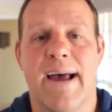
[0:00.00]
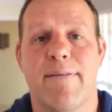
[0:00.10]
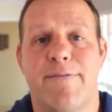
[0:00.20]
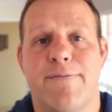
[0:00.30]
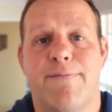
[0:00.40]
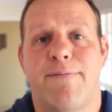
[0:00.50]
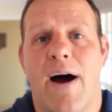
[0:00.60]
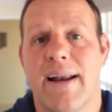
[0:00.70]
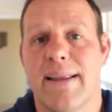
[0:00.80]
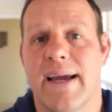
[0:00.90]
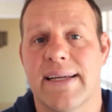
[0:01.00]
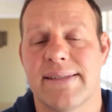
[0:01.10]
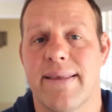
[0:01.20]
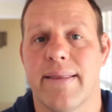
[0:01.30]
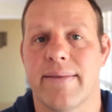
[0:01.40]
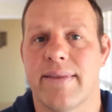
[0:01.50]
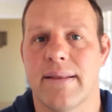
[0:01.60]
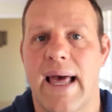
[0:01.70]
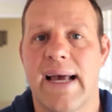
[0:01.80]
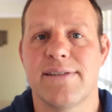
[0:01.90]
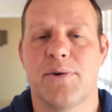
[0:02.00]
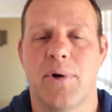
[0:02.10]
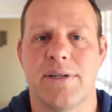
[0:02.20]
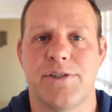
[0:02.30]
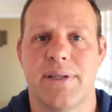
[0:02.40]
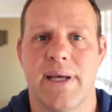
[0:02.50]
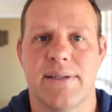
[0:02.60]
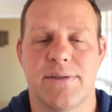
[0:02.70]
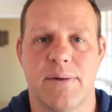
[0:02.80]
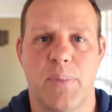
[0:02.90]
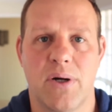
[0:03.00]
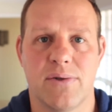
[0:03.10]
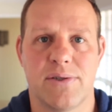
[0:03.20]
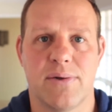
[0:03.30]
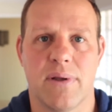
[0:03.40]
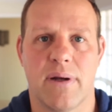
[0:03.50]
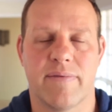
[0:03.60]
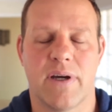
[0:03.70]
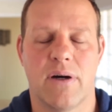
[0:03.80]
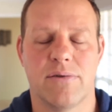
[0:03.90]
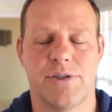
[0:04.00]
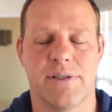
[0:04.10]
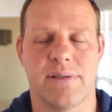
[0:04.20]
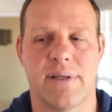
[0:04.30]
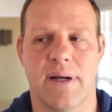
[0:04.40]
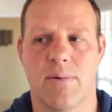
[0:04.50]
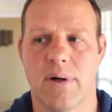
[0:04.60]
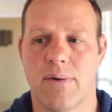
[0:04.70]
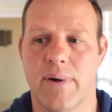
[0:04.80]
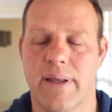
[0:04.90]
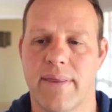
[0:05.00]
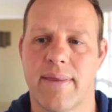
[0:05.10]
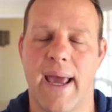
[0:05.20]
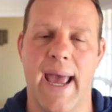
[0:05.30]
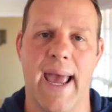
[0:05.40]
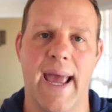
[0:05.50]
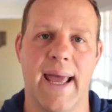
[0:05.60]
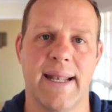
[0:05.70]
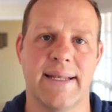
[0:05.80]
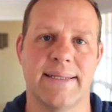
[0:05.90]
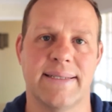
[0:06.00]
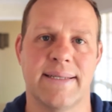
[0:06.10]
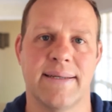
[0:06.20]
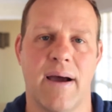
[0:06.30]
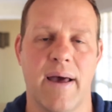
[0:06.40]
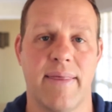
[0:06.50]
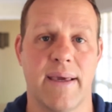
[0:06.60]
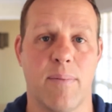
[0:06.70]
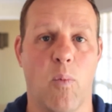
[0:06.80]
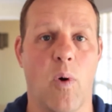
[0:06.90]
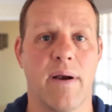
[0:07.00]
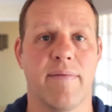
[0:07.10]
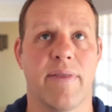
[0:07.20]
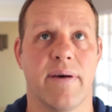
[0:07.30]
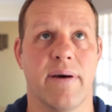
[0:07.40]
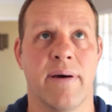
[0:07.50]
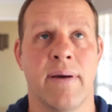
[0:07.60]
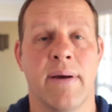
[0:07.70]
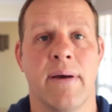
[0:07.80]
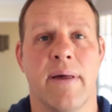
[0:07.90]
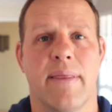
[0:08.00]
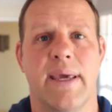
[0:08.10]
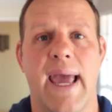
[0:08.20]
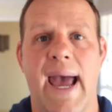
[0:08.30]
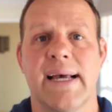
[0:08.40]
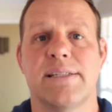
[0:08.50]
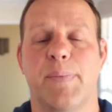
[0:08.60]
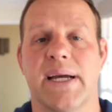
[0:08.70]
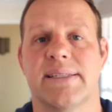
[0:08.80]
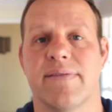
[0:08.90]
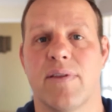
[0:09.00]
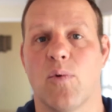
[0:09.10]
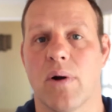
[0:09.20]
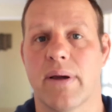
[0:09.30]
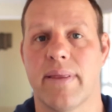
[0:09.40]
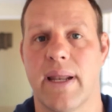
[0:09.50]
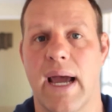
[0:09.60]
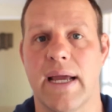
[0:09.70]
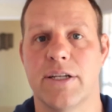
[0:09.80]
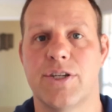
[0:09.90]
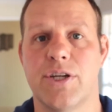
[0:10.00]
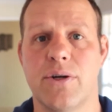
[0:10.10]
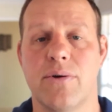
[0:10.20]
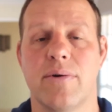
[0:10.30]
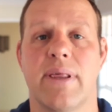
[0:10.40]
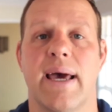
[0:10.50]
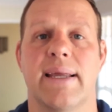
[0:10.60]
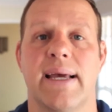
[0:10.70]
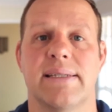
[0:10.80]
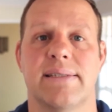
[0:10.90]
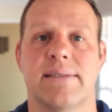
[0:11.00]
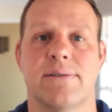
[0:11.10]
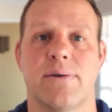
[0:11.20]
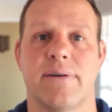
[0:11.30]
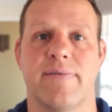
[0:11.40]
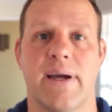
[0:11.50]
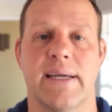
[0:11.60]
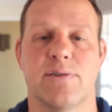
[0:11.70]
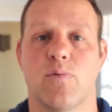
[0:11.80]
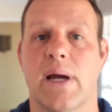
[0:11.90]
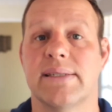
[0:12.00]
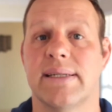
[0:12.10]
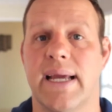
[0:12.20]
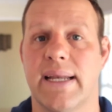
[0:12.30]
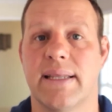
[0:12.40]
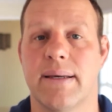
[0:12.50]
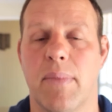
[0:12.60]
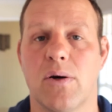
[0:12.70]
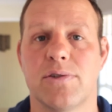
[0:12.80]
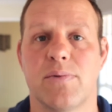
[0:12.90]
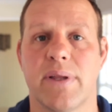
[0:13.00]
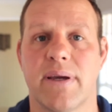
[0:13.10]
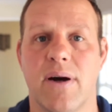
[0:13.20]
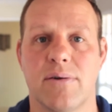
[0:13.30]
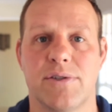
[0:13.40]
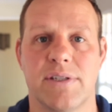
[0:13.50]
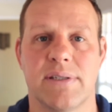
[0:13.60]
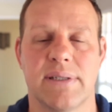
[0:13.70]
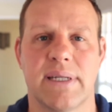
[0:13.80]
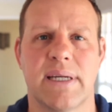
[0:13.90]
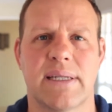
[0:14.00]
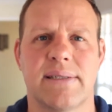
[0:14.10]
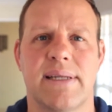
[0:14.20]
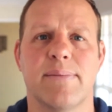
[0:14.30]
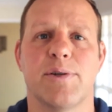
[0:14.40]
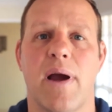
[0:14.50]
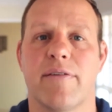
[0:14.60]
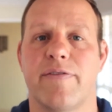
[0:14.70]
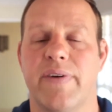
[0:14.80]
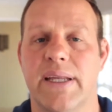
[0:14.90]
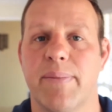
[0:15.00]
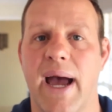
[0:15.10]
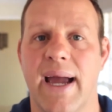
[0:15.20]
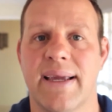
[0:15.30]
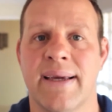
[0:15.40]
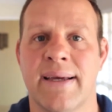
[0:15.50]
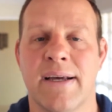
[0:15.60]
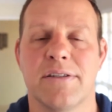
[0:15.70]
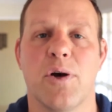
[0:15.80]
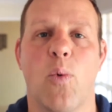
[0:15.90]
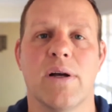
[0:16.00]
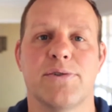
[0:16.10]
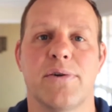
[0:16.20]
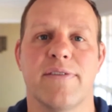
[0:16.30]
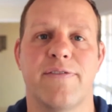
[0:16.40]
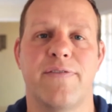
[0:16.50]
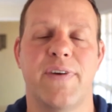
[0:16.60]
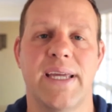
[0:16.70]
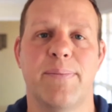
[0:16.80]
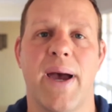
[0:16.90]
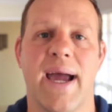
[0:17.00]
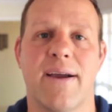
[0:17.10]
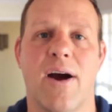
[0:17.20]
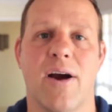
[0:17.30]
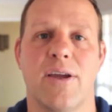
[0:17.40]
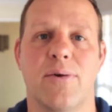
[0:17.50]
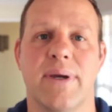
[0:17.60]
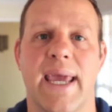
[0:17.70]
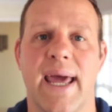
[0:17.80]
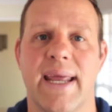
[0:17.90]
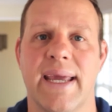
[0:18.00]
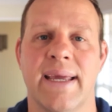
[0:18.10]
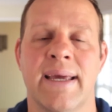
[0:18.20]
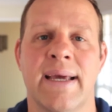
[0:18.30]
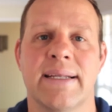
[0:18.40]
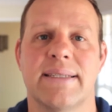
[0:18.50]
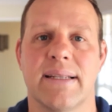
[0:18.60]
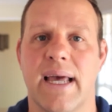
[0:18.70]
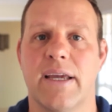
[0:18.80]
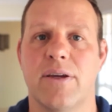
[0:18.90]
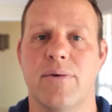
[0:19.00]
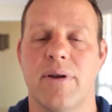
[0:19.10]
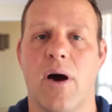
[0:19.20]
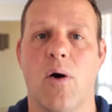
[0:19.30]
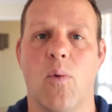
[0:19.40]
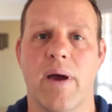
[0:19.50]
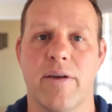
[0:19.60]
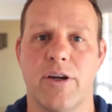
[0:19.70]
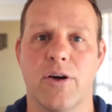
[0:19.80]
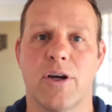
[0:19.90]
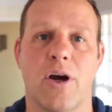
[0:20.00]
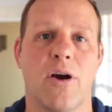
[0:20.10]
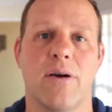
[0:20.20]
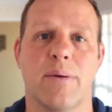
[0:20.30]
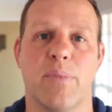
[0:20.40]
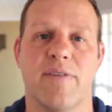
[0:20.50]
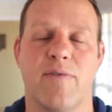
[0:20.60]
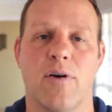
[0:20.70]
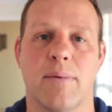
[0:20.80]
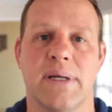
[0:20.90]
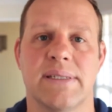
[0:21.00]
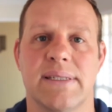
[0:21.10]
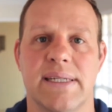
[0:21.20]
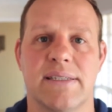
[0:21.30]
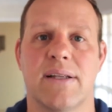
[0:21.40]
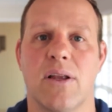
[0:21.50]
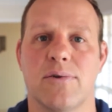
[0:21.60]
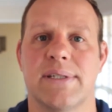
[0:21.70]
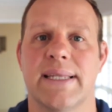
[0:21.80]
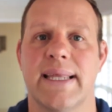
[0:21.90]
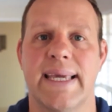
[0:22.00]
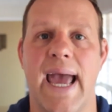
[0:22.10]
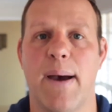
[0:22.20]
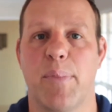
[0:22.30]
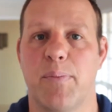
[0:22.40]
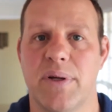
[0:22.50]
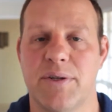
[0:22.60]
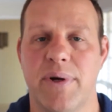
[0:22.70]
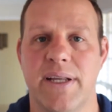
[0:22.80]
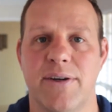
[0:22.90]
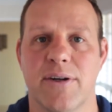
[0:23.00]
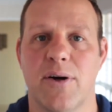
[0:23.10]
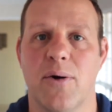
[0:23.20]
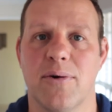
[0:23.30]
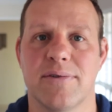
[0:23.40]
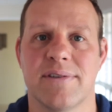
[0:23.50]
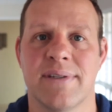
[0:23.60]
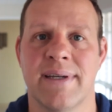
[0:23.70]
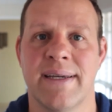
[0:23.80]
Finally, I guess the last question that I sort of pose to a lot of coaches that I work with, and I think one of the aspects of the work that I do that has sort of, I guess, resonated the most with coaches stems around feedback. So what sort of feedback are you getting to let you know whether your current performance is closing the gap between your goals?